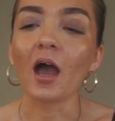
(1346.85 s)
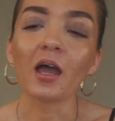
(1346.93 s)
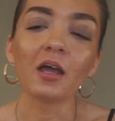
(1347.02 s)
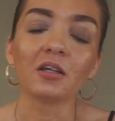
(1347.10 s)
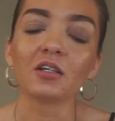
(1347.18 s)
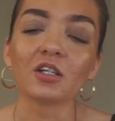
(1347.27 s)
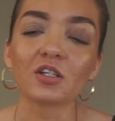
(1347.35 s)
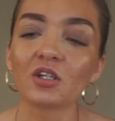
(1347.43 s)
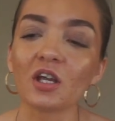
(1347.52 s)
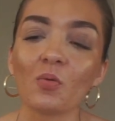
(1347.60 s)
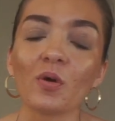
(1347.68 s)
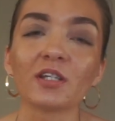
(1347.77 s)

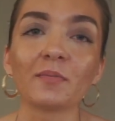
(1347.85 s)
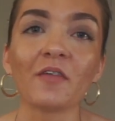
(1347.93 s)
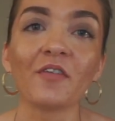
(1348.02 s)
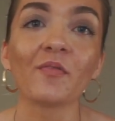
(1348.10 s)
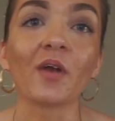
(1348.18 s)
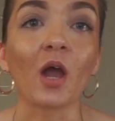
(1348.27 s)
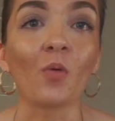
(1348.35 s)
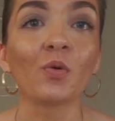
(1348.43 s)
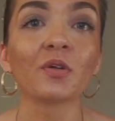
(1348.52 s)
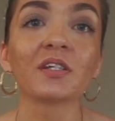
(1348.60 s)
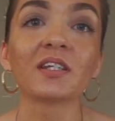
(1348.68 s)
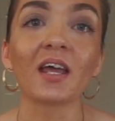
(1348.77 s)
it wasn't my favorite. I
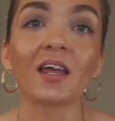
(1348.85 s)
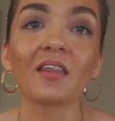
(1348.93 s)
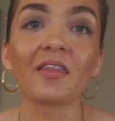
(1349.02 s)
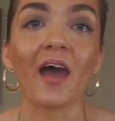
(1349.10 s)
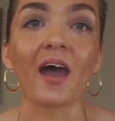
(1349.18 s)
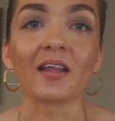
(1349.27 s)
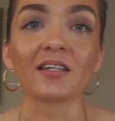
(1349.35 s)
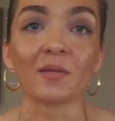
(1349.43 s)
will say that